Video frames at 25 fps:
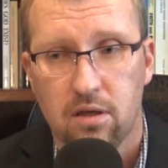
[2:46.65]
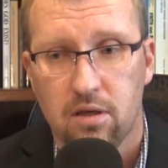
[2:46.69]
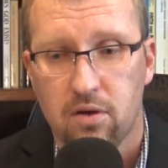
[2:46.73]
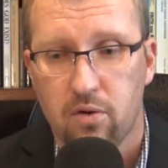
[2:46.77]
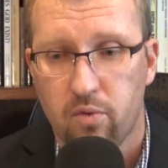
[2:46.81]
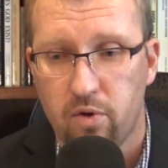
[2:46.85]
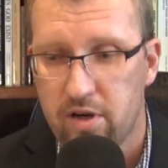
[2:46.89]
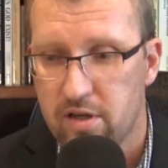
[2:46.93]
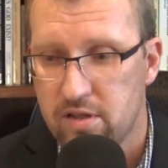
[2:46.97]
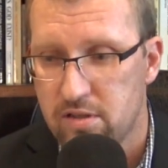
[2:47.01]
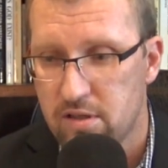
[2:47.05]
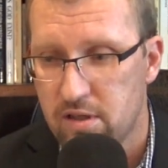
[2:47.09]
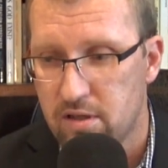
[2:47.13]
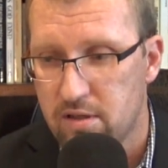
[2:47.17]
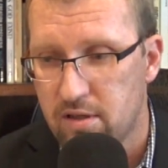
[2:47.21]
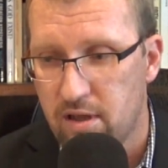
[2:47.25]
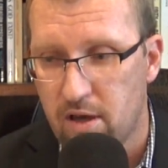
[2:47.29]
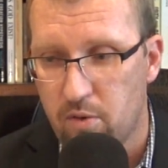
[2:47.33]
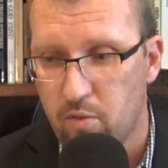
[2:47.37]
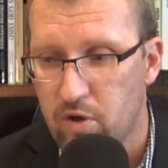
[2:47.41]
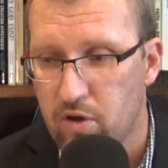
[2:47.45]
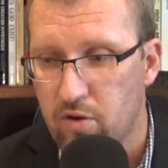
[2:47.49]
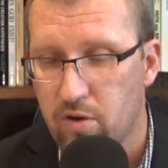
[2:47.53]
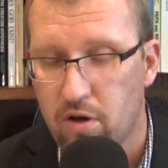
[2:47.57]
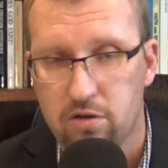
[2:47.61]
What is it that
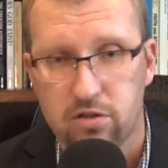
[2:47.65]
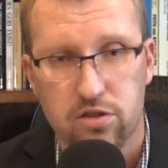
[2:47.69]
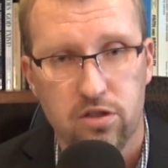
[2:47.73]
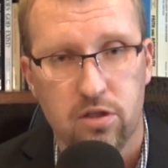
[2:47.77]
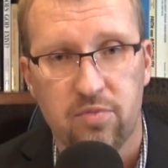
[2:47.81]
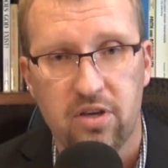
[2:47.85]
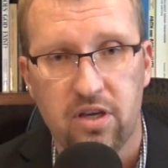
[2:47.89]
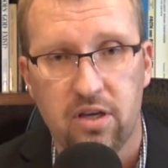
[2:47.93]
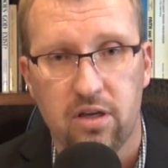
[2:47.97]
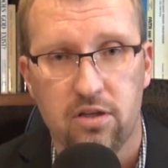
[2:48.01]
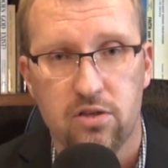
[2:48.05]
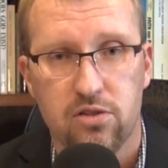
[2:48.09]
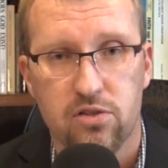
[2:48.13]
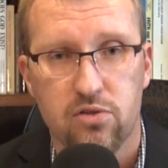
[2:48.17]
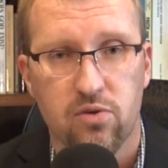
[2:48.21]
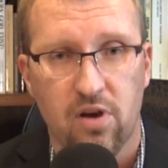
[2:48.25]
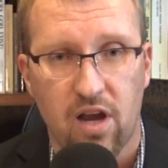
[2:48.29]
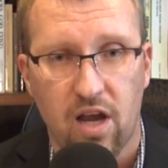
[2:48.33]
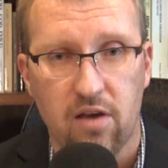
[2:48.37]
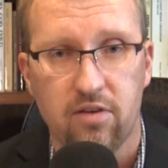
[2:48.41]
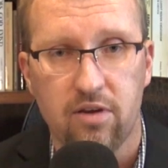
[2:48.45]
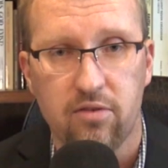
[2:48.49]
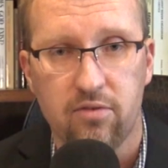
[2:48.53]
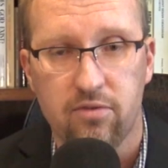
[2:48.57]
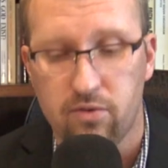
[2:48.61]
we all should be
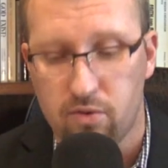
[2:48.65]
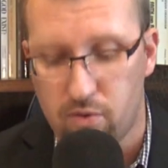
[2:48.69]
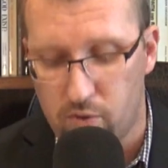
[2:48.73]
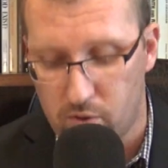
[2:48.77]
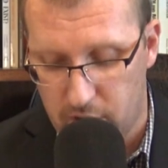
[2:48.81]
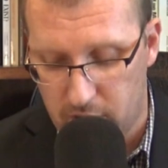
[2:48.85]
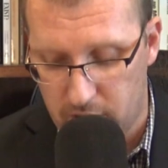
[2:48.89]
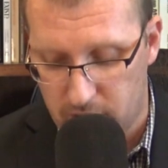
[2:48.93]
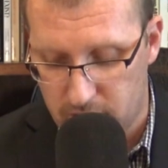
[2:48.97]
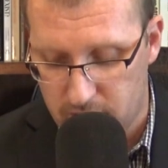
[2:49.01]
striving for